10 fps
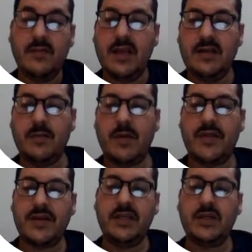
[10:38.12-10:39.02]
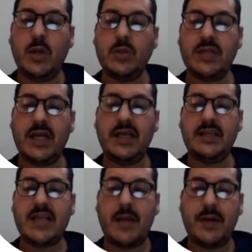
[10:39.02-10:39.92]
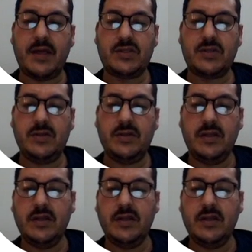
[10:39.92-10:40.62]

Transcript: Number 3, Rosa is a person.